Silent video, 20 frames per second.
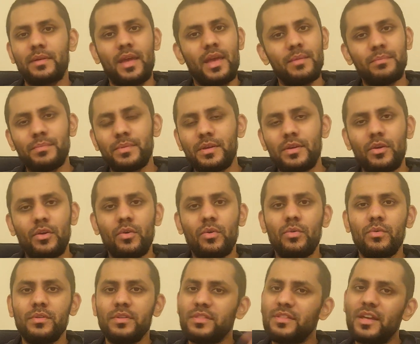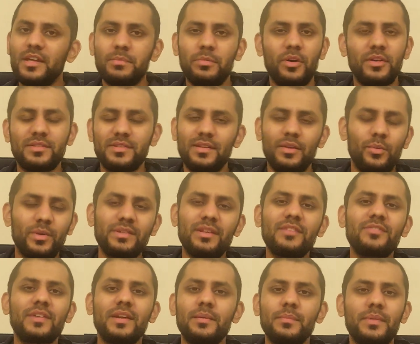MBO, third-party sale,
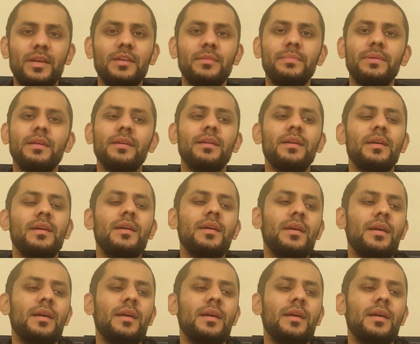whatever it may be.